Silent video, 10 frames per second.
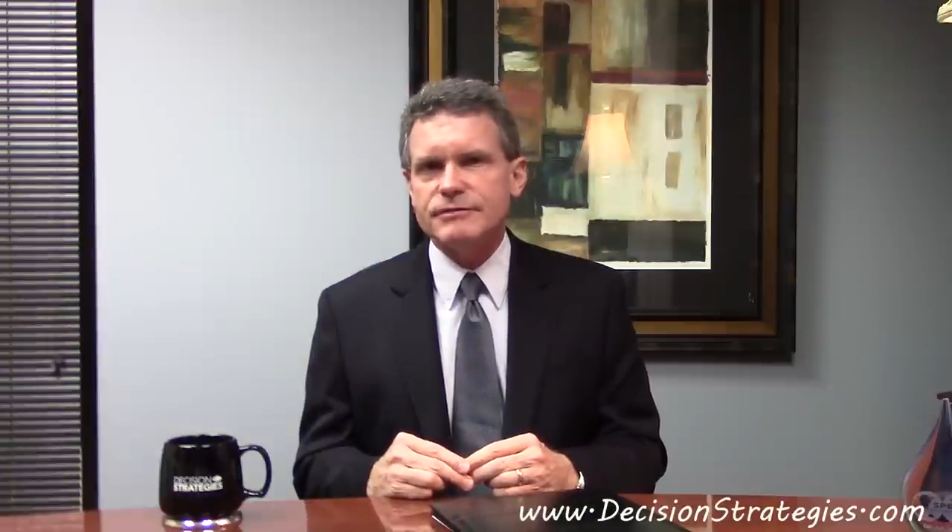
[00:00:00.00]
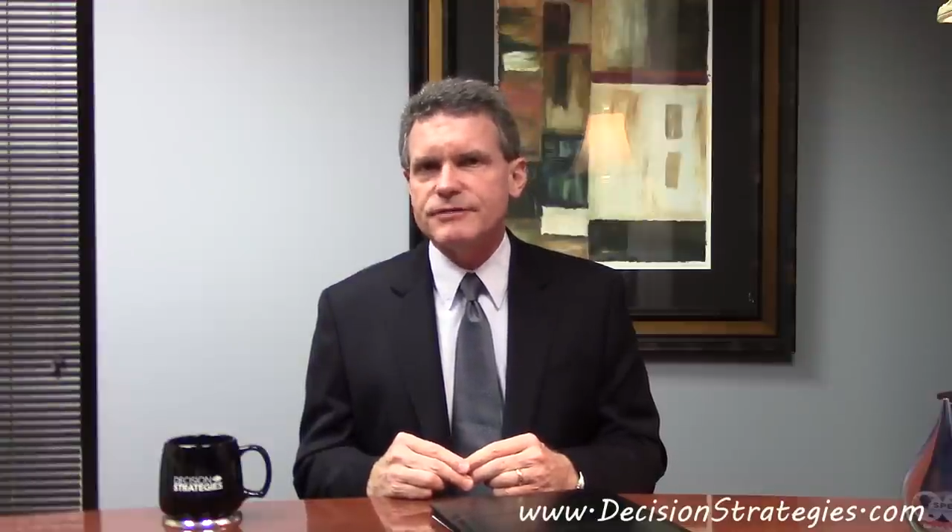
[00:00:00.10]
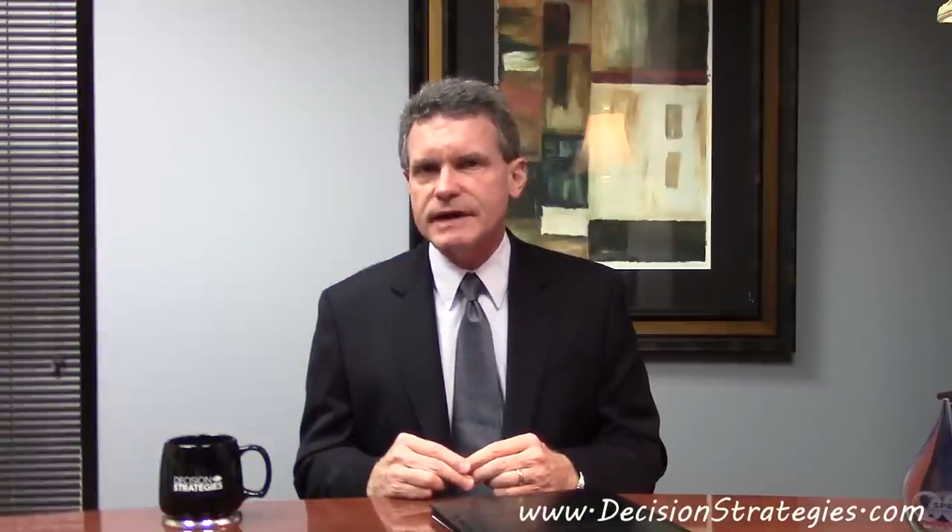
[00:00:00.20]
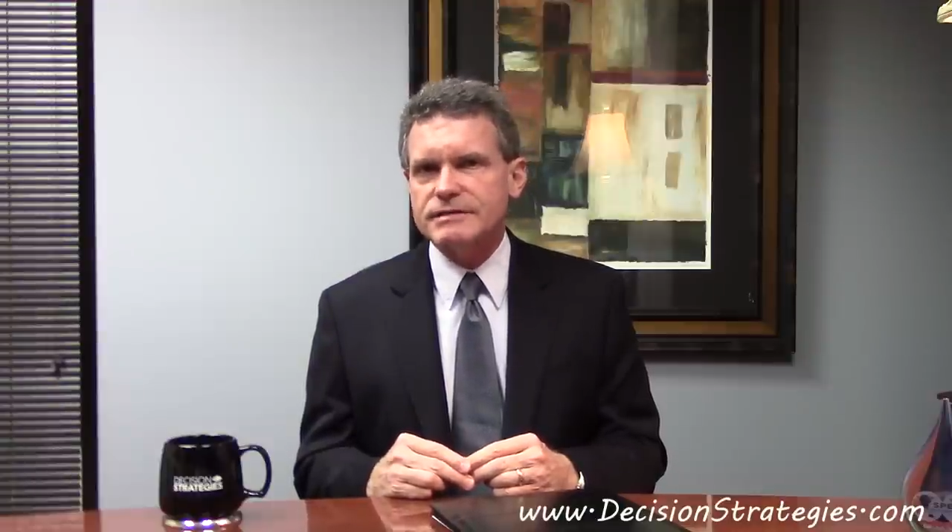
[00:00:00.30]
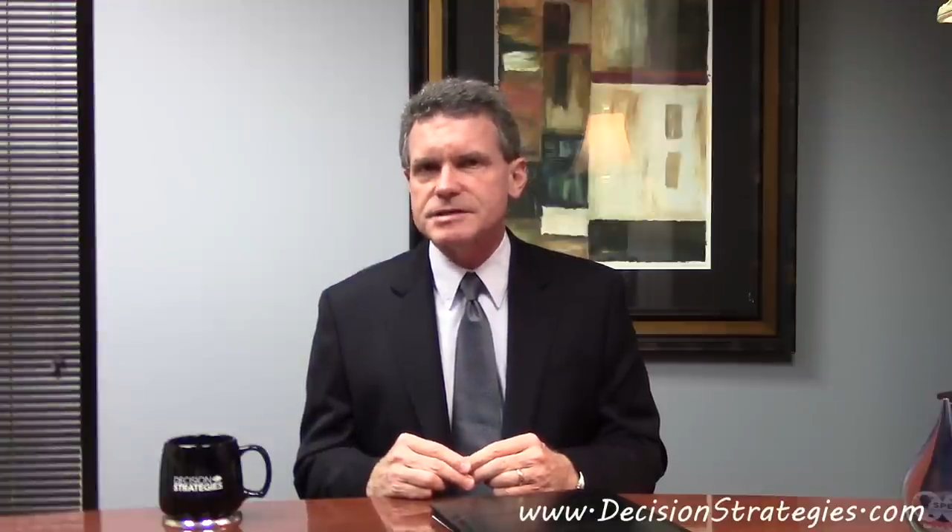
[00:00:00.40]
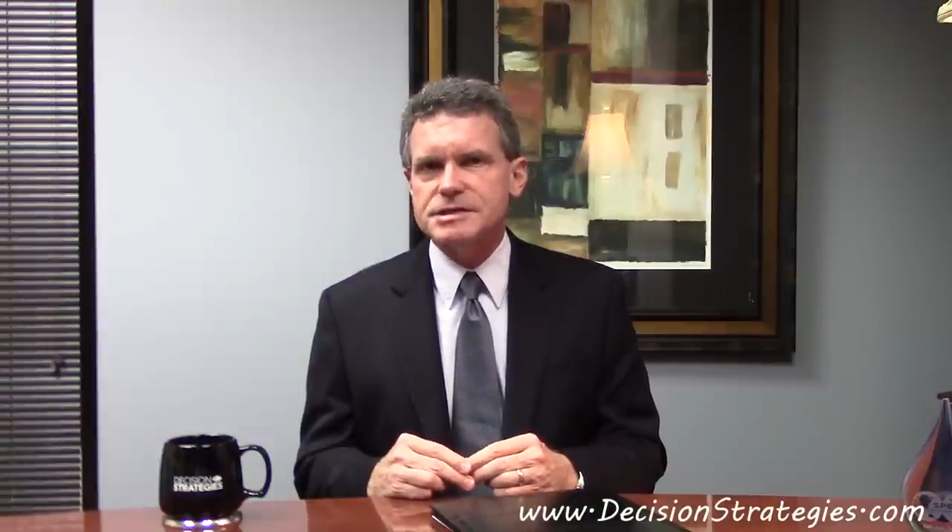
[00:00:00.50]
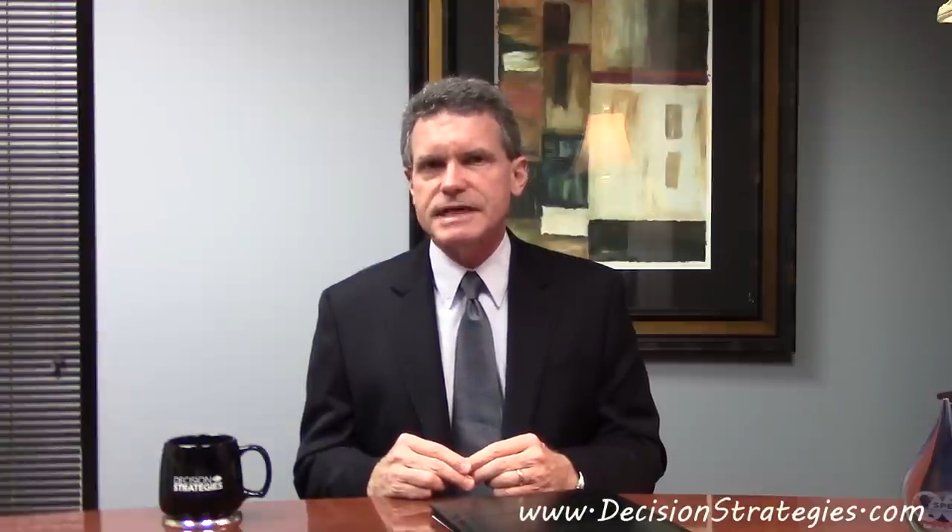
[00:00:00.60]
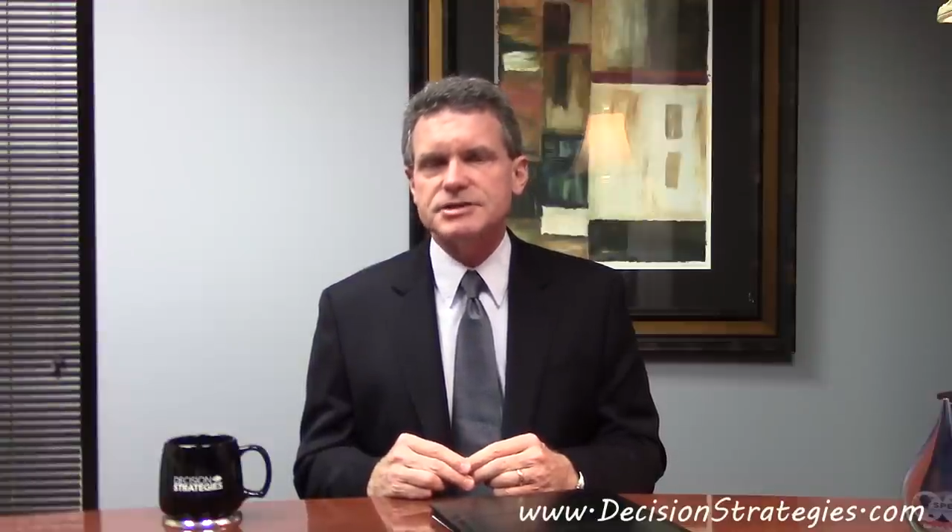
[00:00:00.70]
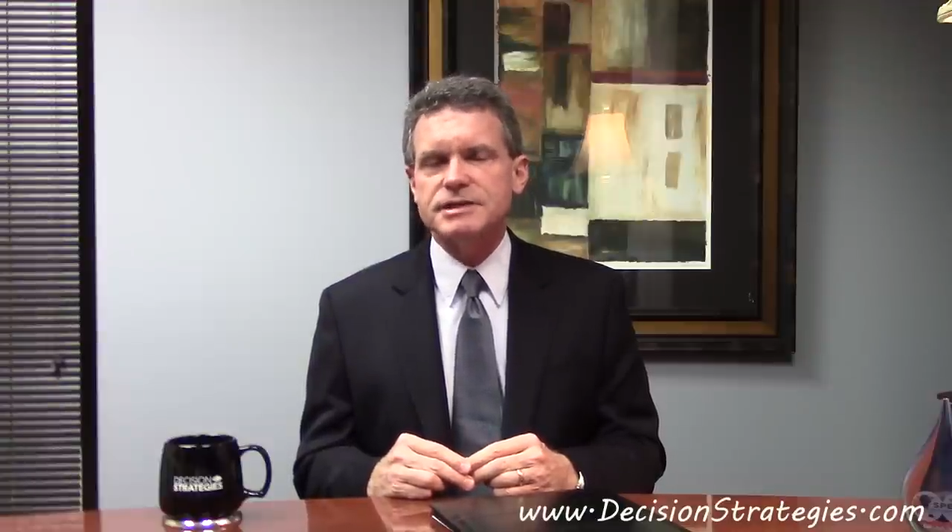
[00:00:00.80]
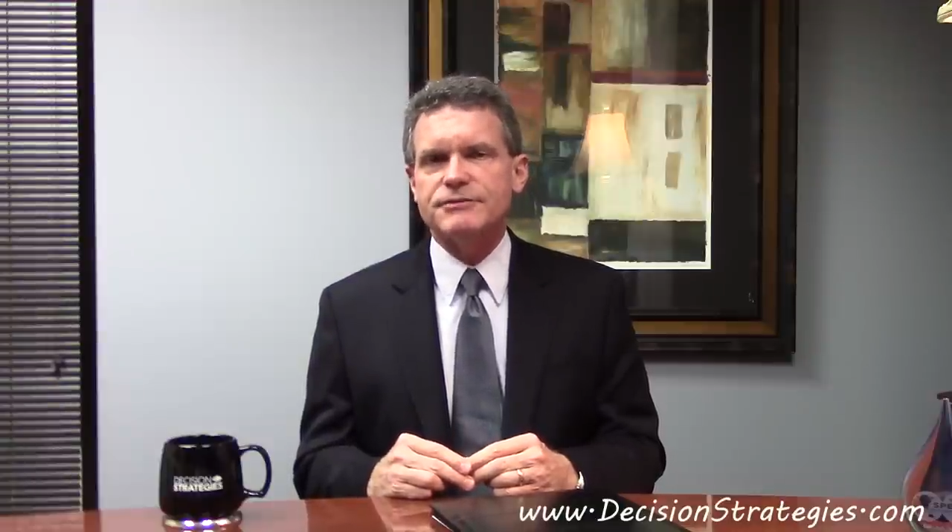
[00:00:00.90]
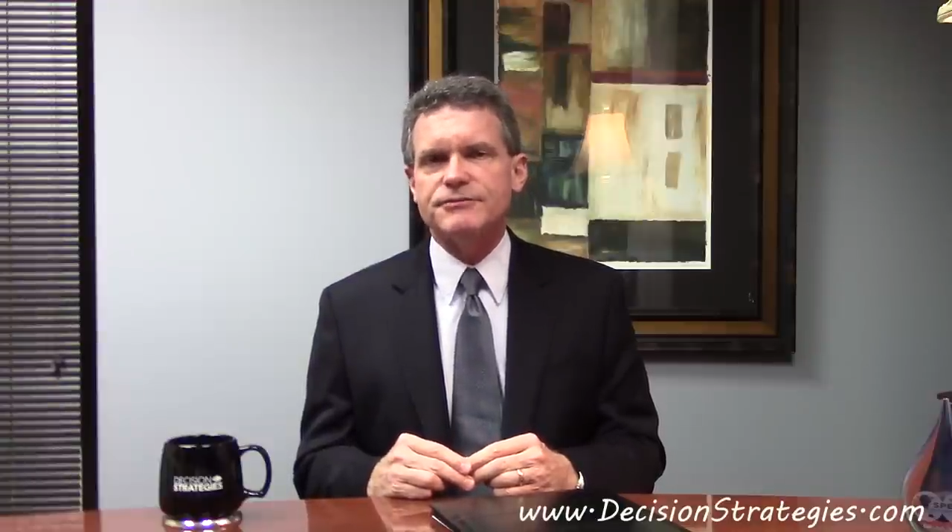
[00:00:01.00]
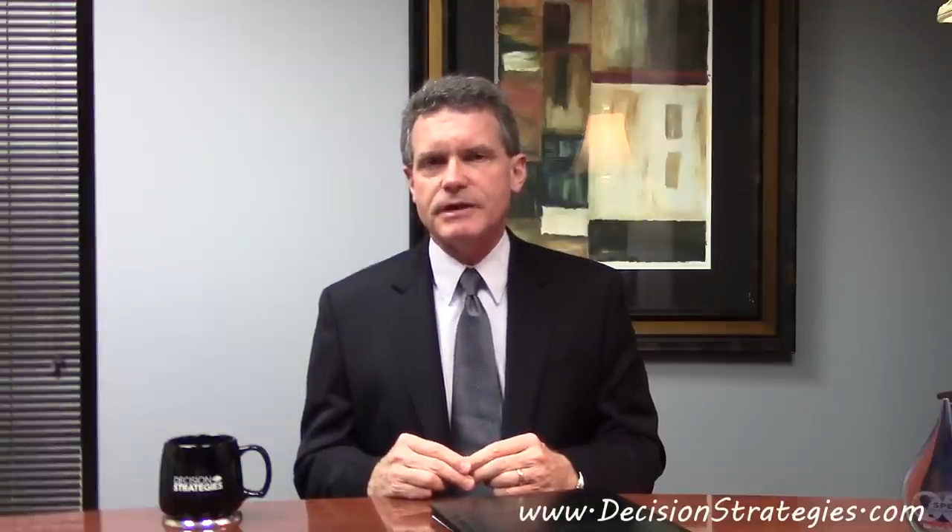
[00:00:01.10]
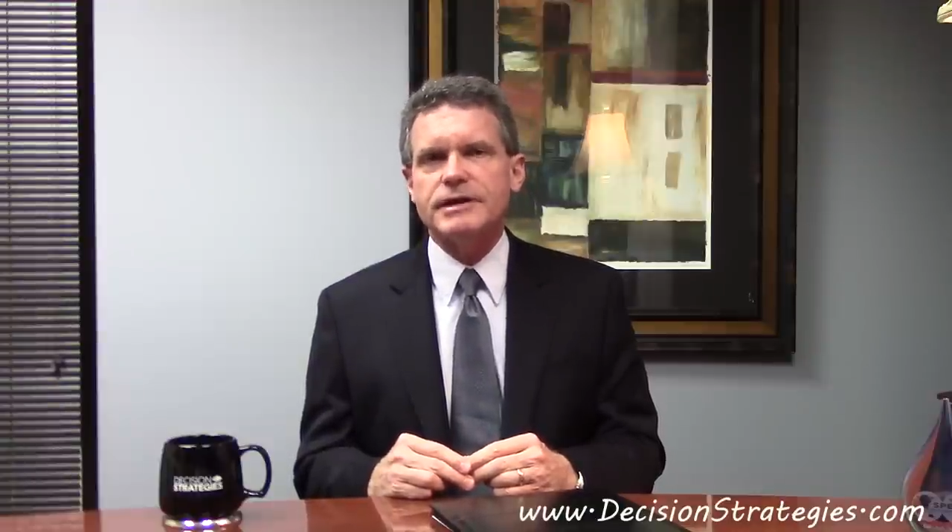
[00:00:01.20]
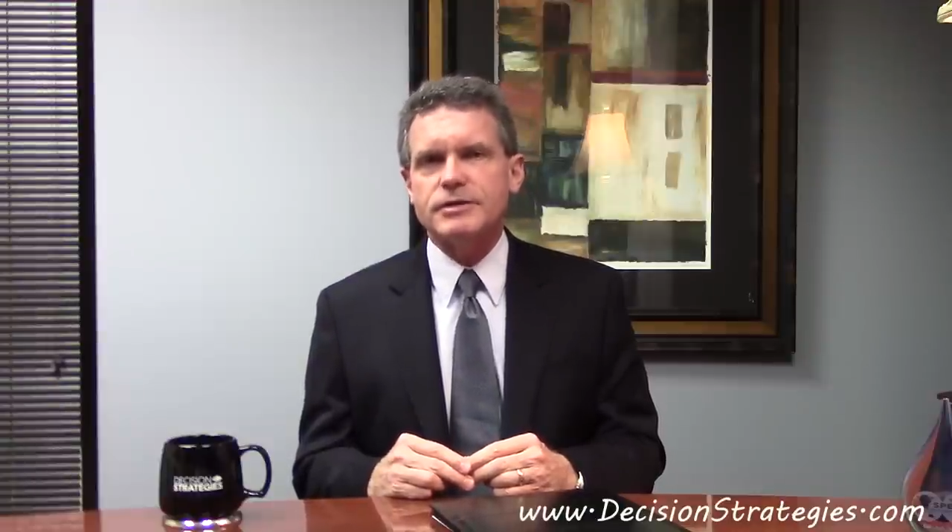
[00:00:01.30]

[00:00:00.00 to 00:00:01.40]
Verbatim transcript: In fact, this is actually a very